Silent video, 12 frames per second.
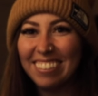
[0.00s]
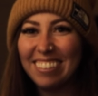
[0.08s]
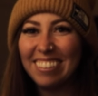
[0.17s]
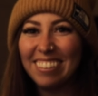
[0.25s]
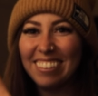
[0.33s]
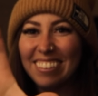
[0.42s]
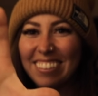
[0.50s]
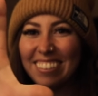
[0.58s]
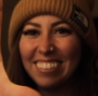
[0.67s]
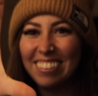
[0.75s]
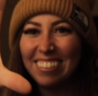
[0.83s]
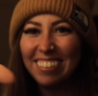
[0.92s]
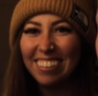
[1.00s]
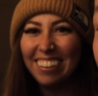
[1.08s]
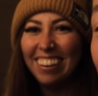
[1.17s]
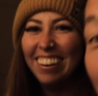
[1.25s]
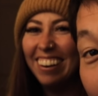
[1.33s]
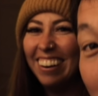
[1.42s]

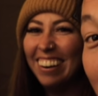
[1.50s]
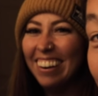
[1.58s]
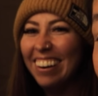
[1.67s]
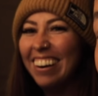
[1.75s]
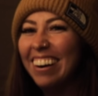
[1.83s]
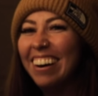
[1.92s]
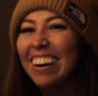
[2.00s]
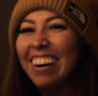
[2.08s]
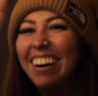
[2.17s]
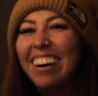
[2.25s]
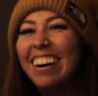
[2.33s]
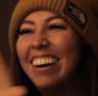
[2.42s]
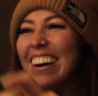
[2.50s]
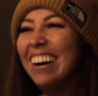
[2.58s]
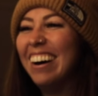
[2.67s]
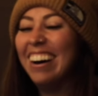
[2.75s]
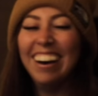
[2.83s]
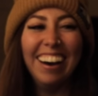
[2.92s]
(not speaking)